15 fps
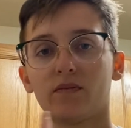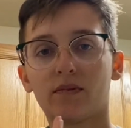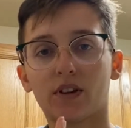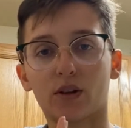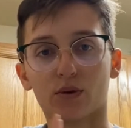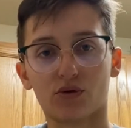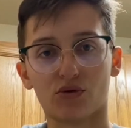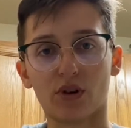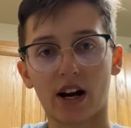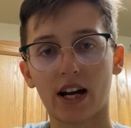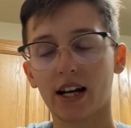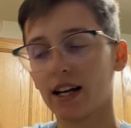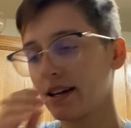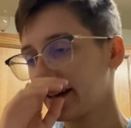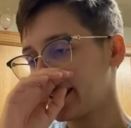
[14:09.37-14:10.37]
There's
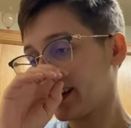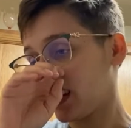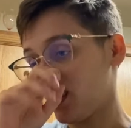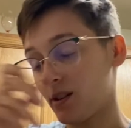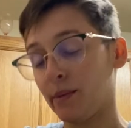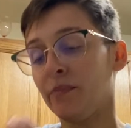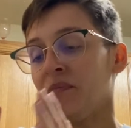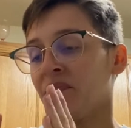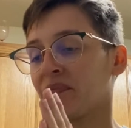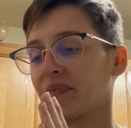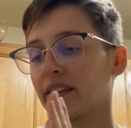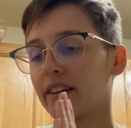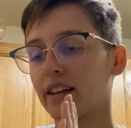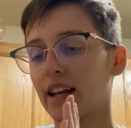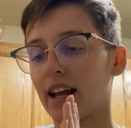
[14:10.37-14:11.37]
drag
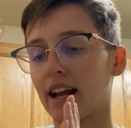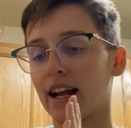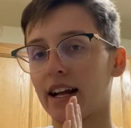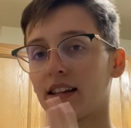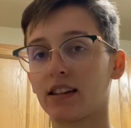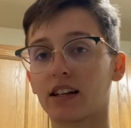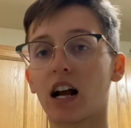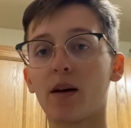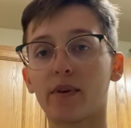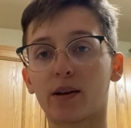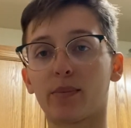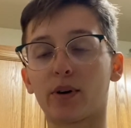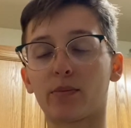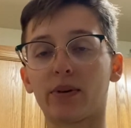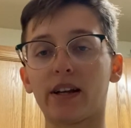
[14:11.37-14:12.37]
at the comic
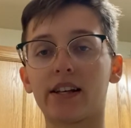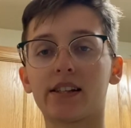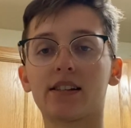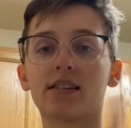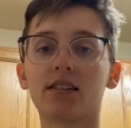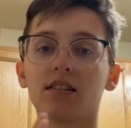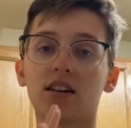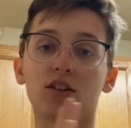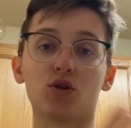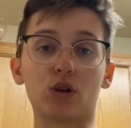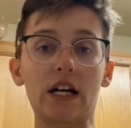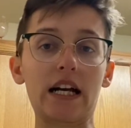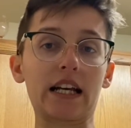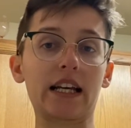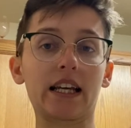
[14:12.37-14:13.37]
book place and
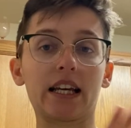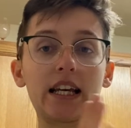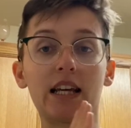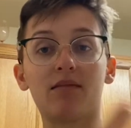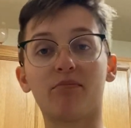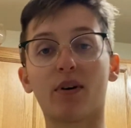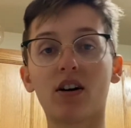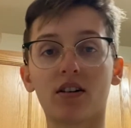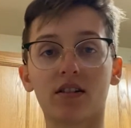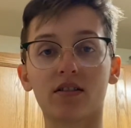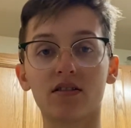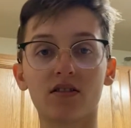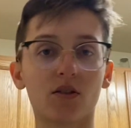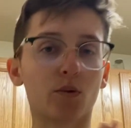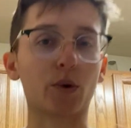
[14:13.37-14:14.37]
drag in
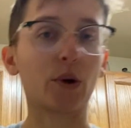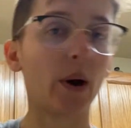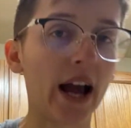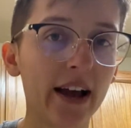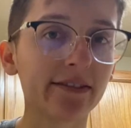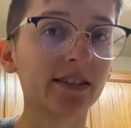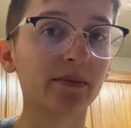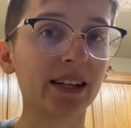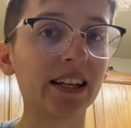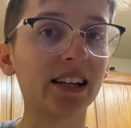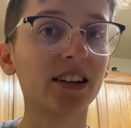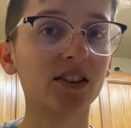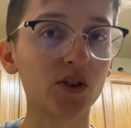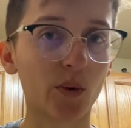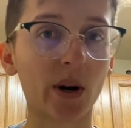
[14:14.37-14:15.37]
bars where you have to
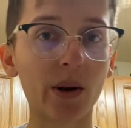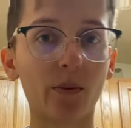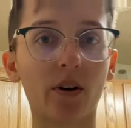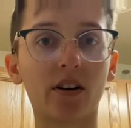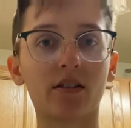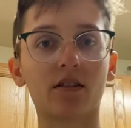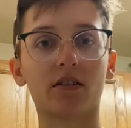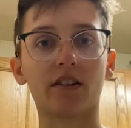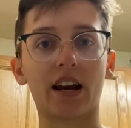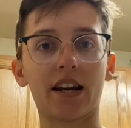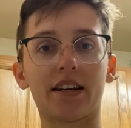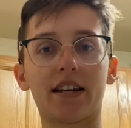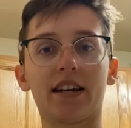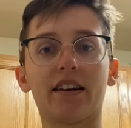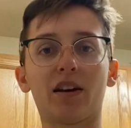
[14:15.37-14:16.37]
be 21 or
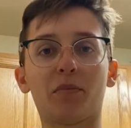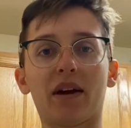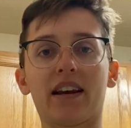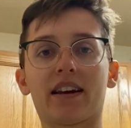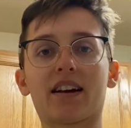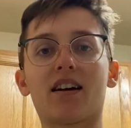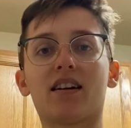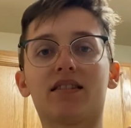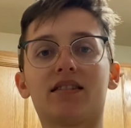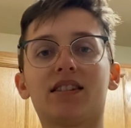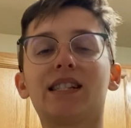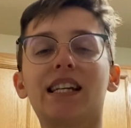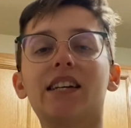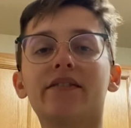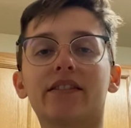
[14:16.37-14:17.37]
18, depending on,
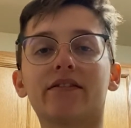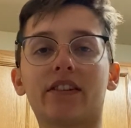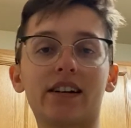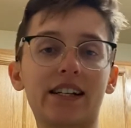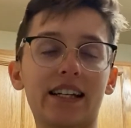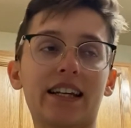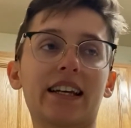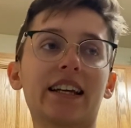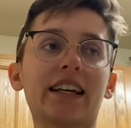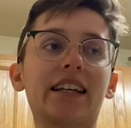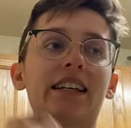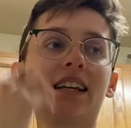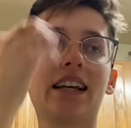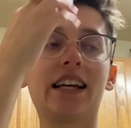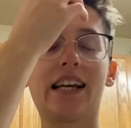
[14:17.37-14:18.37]
to even fucking get in.
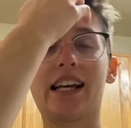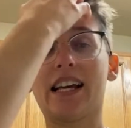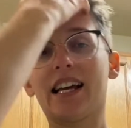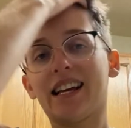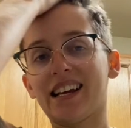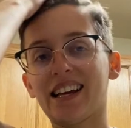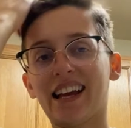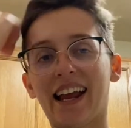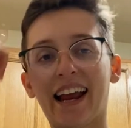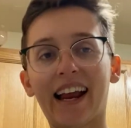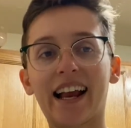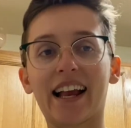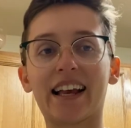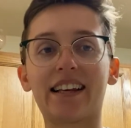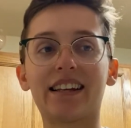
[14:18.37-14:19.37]

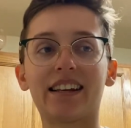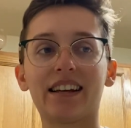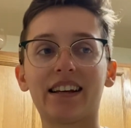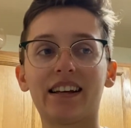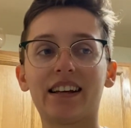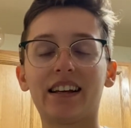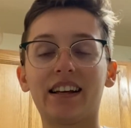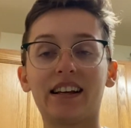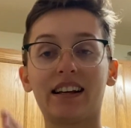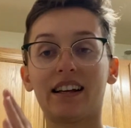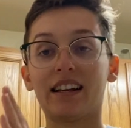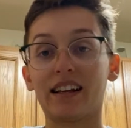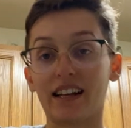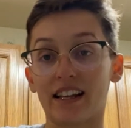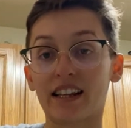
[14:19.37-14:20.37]
And
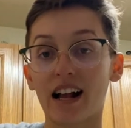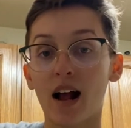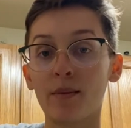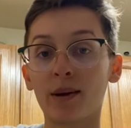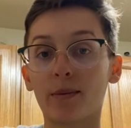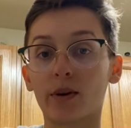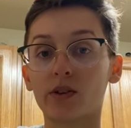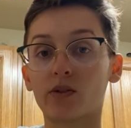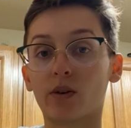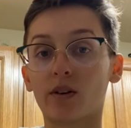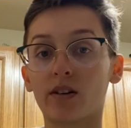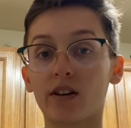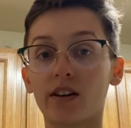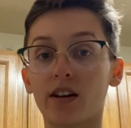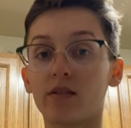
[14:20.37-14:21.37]
at the comic book
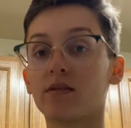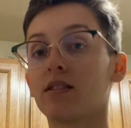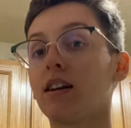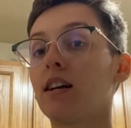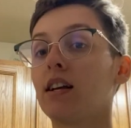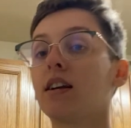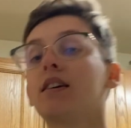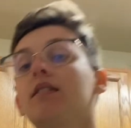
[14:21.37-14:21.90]
store, it was like,